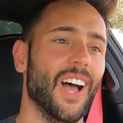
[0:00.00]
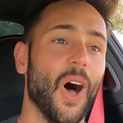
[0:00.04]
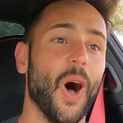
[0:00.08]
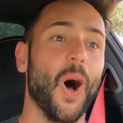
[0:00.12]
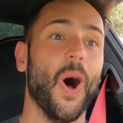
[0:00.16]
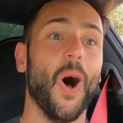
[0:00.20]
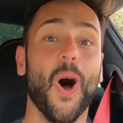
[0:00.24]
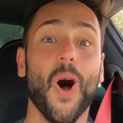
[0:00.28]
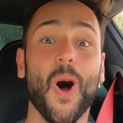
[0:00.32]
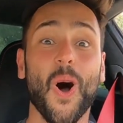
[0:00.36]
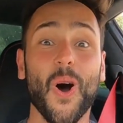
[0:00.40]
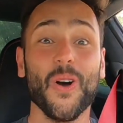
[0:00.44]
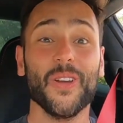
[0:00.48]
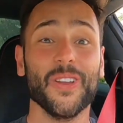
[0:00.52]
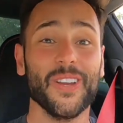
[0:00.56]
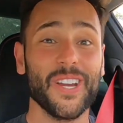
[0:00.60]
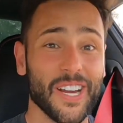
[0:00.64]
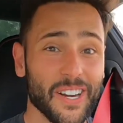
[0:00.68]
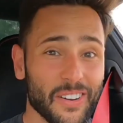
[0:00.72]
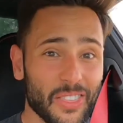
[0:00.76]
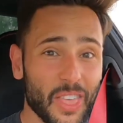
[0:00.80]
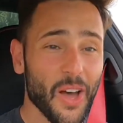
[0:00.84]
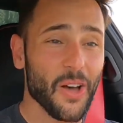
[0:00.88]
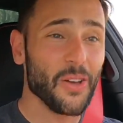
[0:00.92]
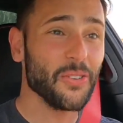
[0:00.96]
Oh, you
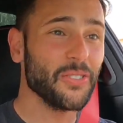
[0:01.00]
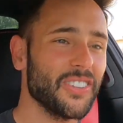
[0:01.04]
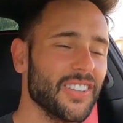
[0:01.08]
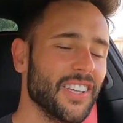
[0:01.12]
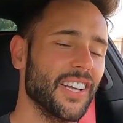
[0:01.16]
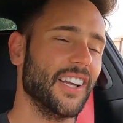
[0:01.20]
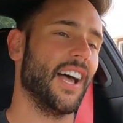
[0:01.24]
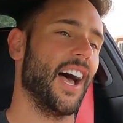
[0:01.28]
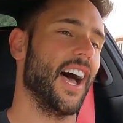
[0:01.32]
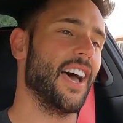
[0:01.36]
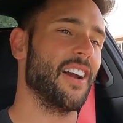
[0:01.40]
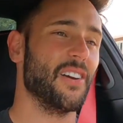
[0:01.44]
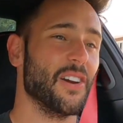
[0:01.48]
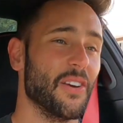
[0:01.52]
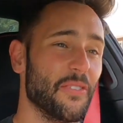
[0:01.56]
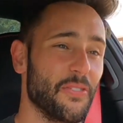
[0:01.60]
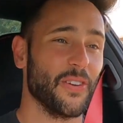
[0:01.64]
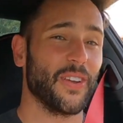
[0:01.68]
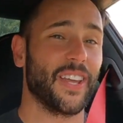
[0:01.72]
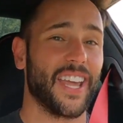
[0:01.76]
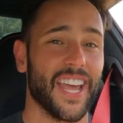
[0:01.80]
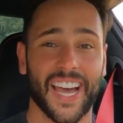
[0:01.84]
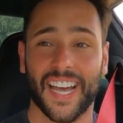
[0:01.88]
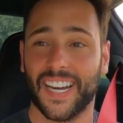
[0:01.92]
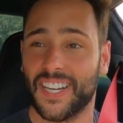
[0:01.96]
hear those? I don't know if
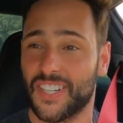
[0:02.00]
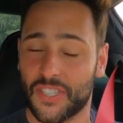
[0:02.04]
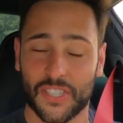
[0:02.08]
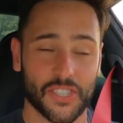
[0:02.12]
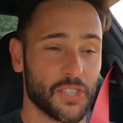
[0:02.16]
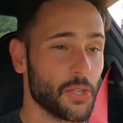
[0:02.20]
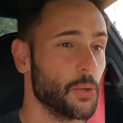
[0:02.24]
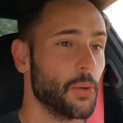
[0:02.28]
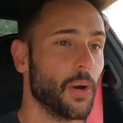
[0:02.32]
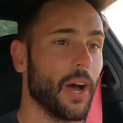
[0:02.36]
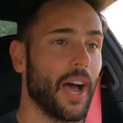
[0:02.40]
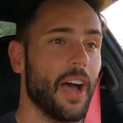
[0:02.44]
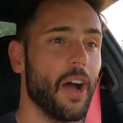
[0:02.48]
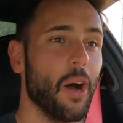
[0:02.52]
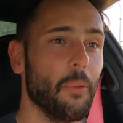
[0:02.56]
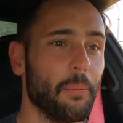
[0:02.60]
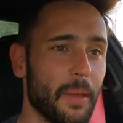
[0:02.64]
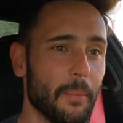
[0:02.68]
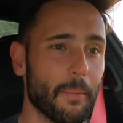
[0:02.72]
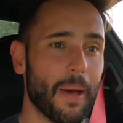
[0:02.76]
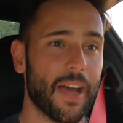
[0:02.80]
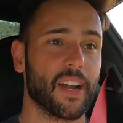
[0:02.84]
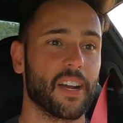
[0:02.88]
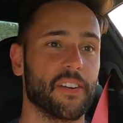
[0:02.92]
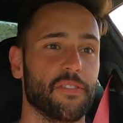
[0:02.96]
you can. Shoot, I hope
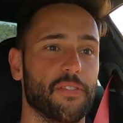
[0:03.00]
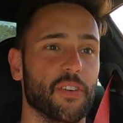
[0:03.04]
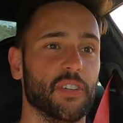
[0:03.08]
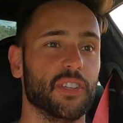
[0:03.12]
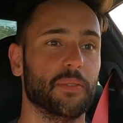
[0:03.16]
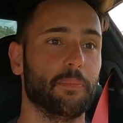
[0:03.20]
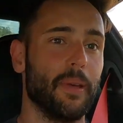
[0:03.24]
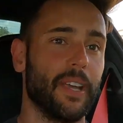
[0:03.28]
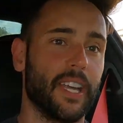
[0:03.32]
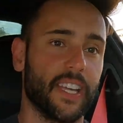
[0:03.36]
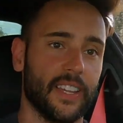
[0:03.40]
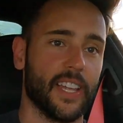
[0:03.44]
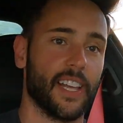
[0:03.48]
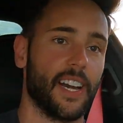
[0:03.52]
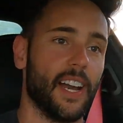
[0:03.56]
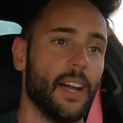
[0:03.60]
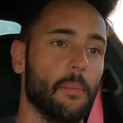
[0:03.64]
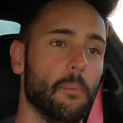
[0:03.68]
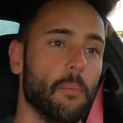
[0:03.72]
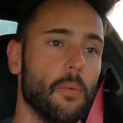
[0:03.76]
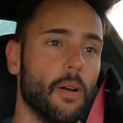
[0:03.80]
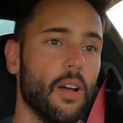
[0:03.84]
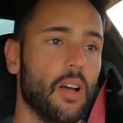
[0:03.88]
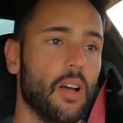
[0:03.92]
the microphone's picking that up.